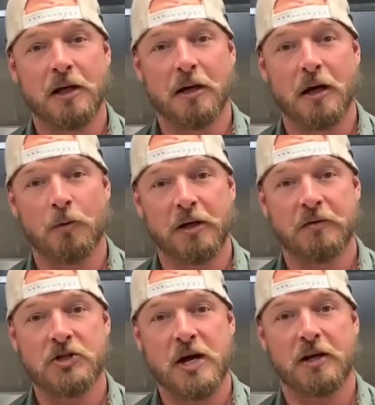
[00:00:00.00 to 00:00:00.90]
I want to give a
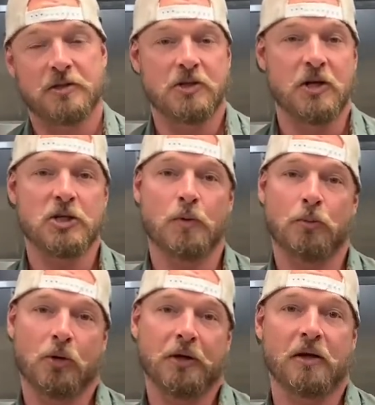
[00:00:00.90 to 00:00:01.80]
shout out to Dutchman
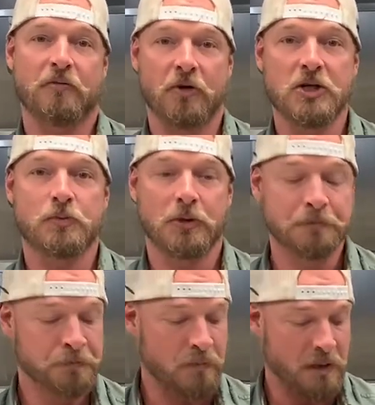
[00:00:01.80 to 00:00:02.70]
Market in Fredericksburg.
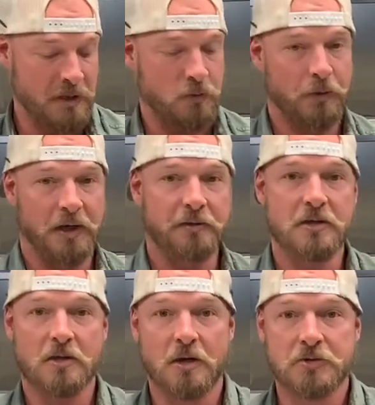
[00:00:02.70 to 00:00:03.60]
That's where we got
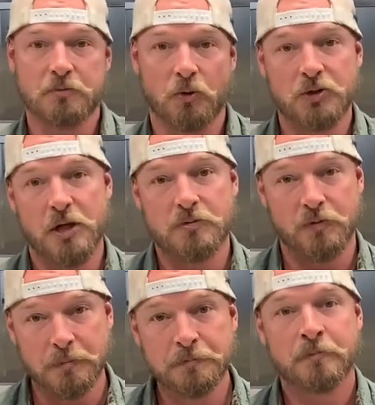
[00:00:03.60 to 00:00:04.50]
these awesome pork chops
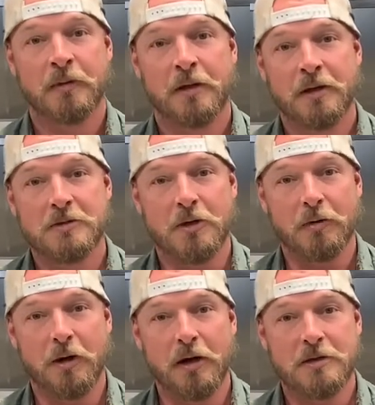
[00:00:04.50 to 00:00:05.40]
from. So,
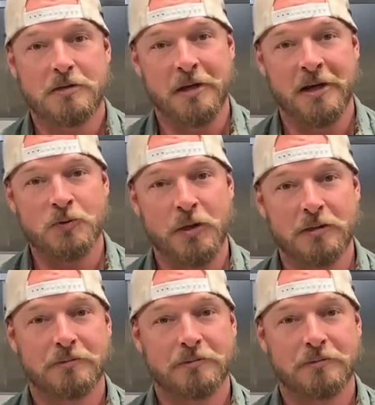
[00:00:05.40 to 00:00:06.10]
all right, see you next week.